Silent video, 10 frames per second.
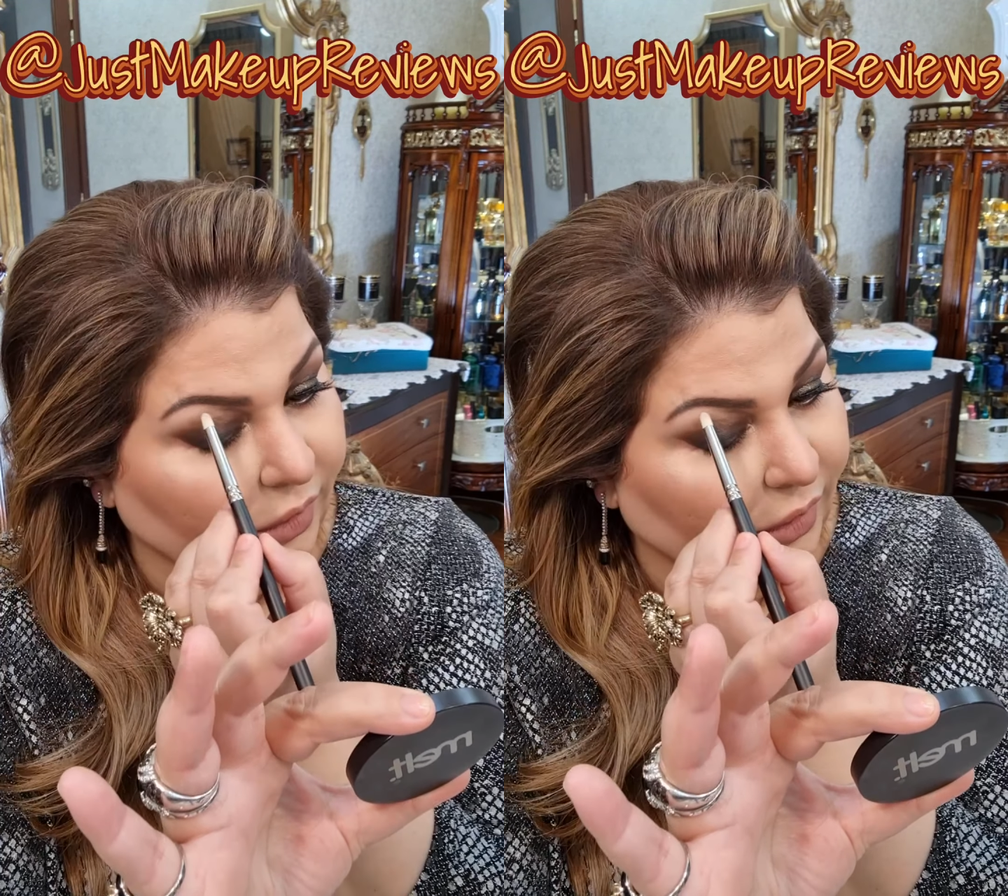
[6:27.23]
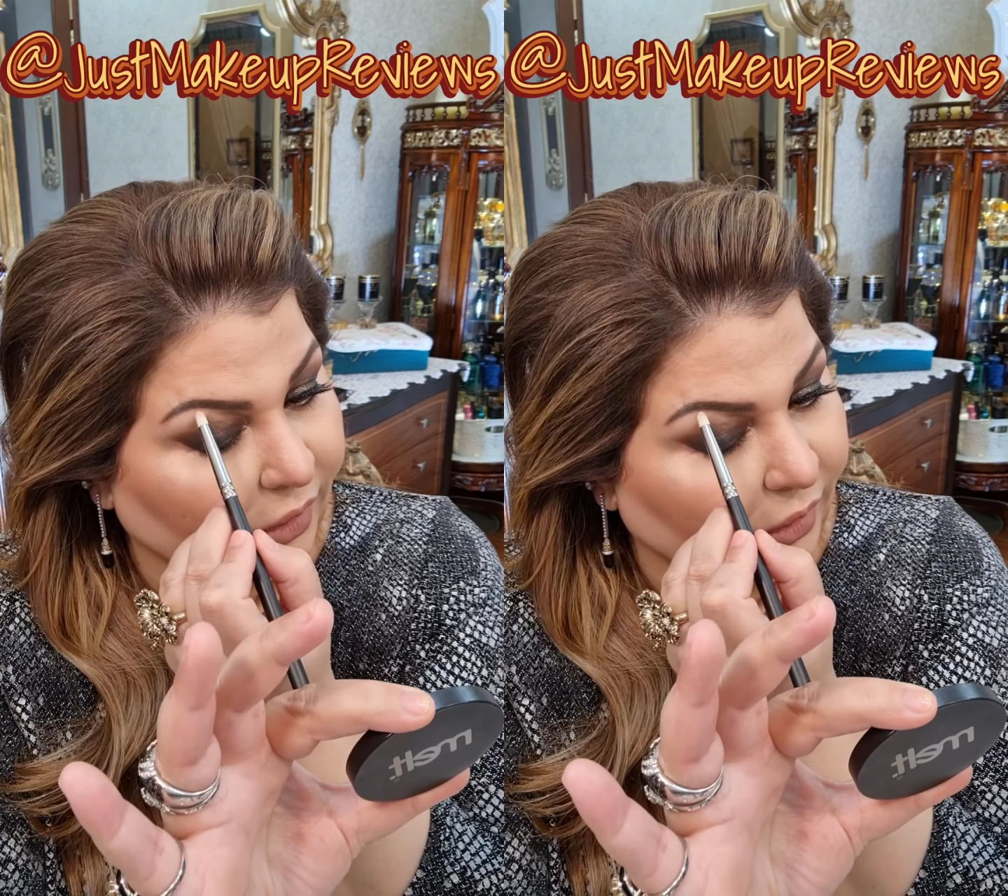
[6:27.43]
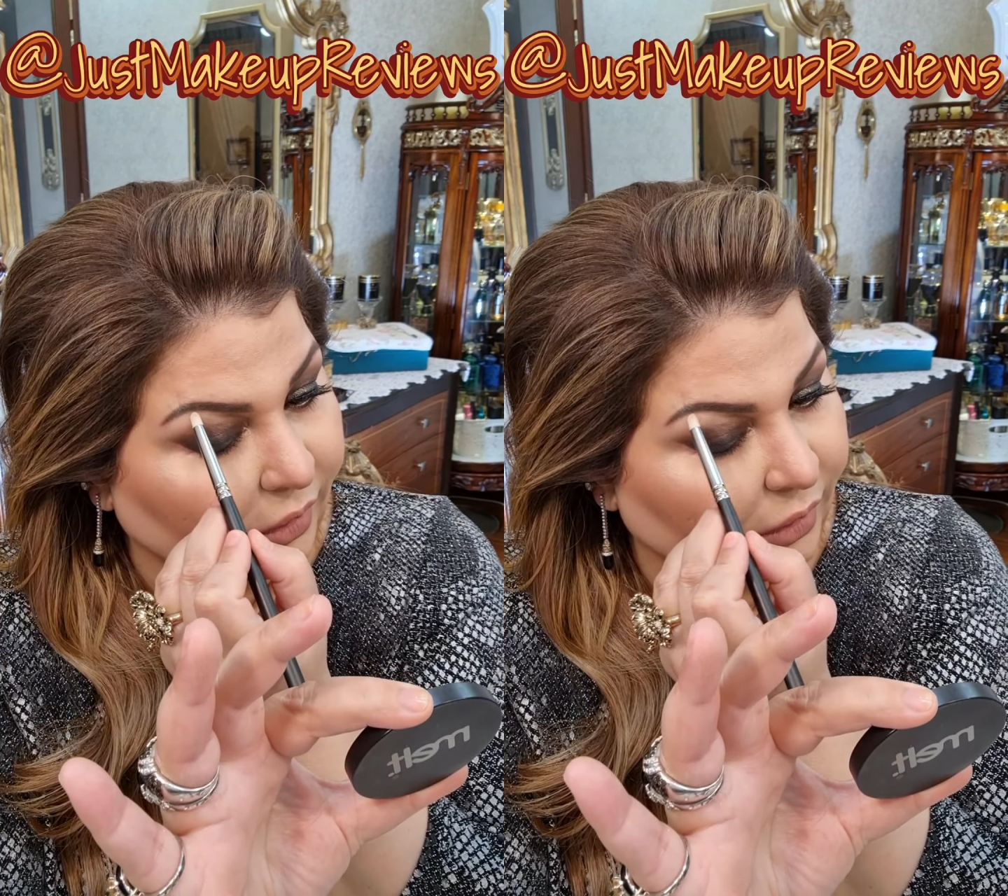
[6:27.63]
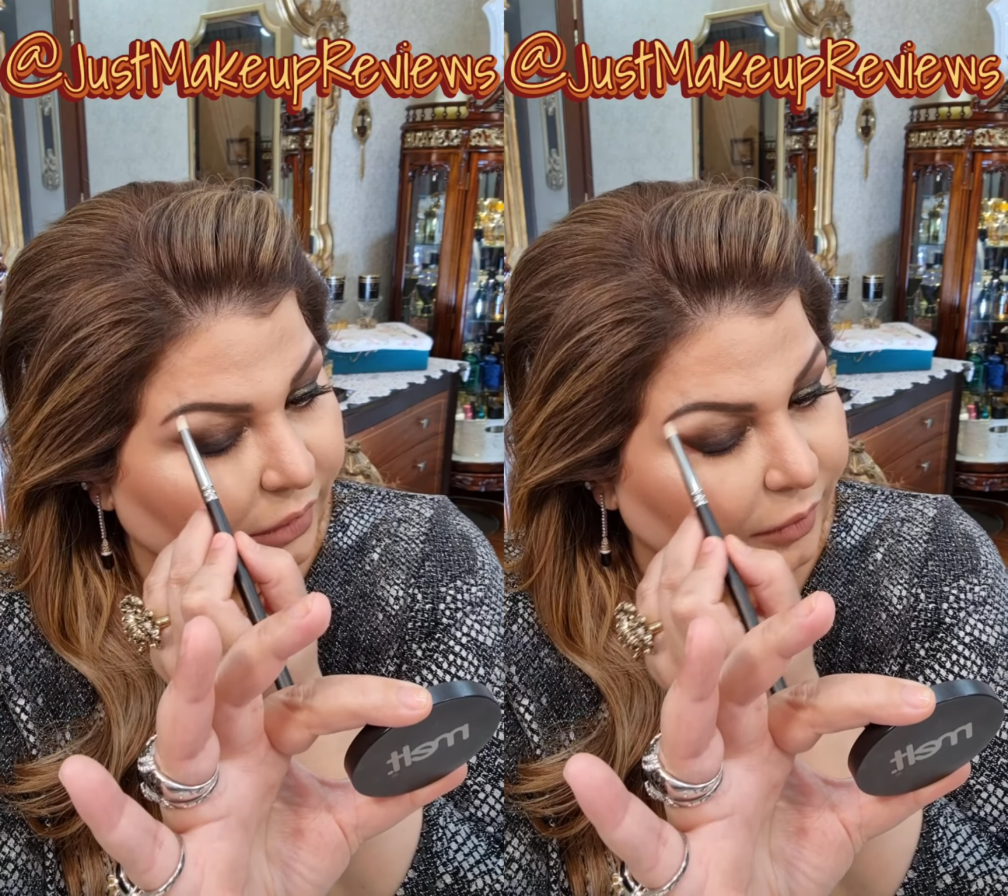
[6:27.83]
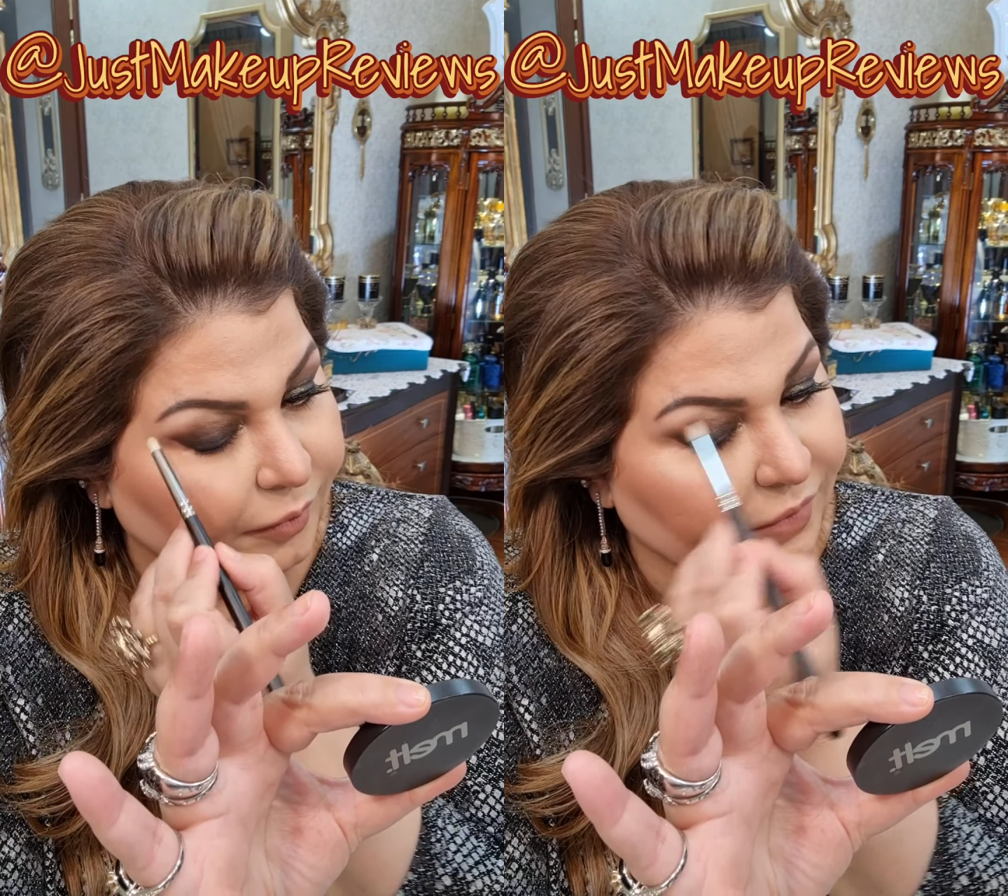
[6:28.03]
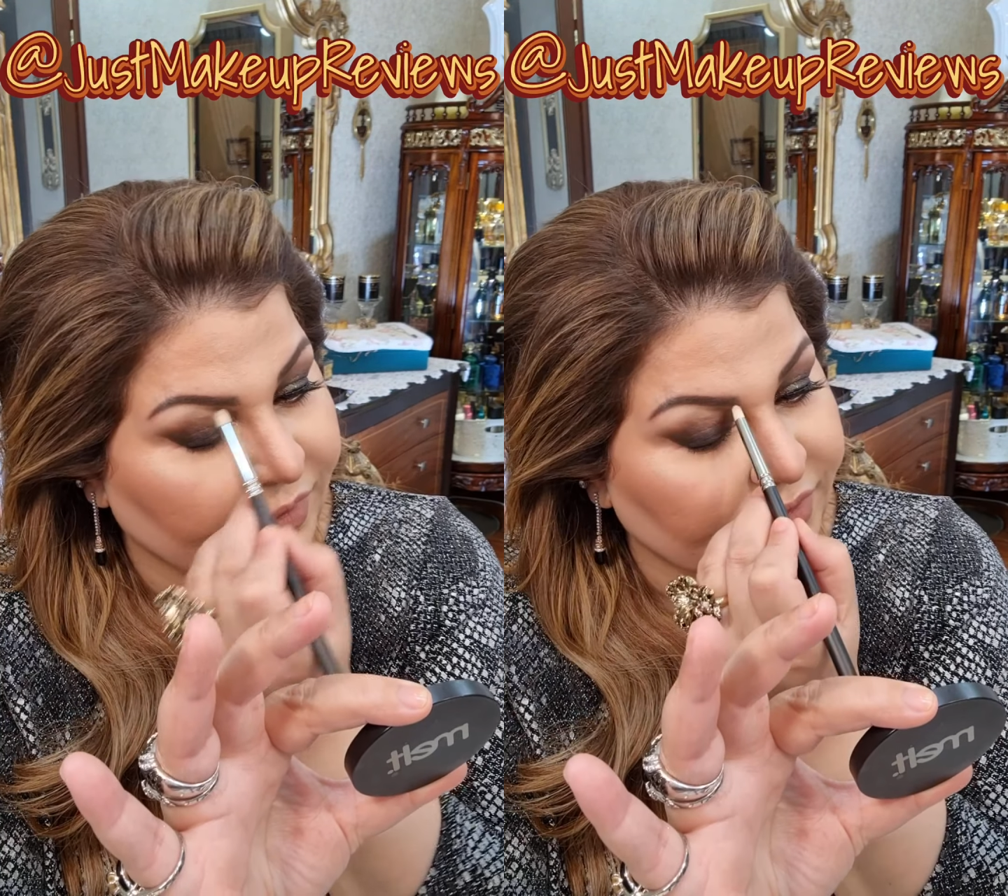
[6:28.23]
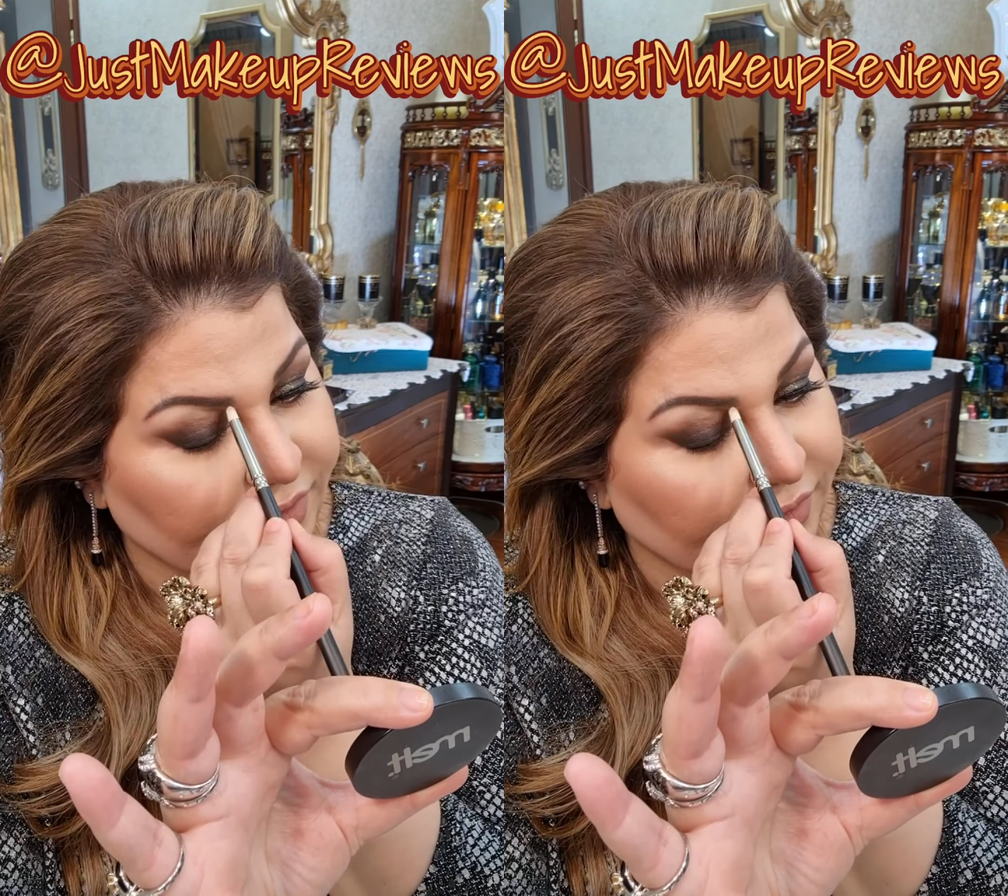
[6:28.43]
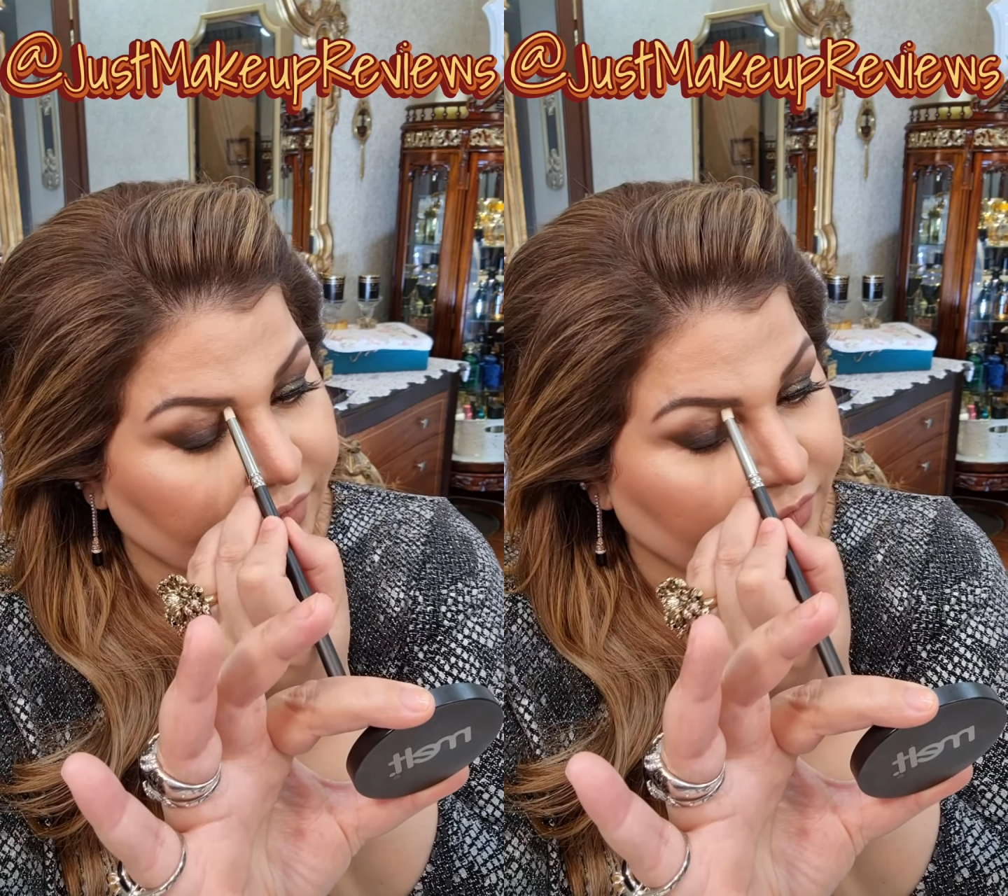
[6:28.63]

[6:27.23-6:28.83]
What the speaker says: and a bit here